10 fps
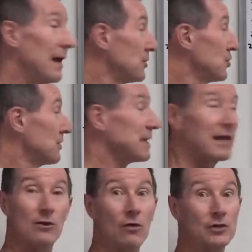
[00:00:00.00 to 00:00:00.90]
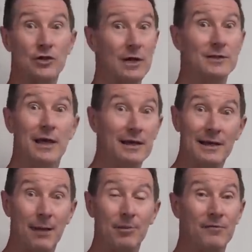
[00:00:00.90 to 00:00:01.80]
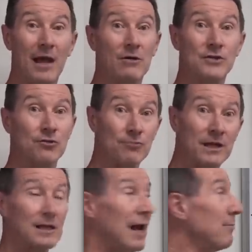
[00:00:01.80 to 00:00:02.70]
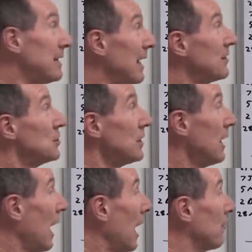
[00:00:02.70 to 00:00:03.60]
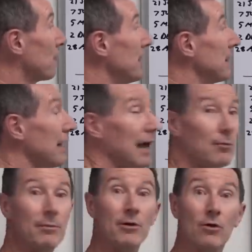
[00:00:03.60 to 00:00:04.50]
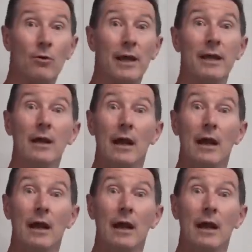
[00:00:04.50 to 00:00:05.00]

And it shouldn't take long. It should only take a couple of hours to reclaim the energy. Reclaim, I'm here a week.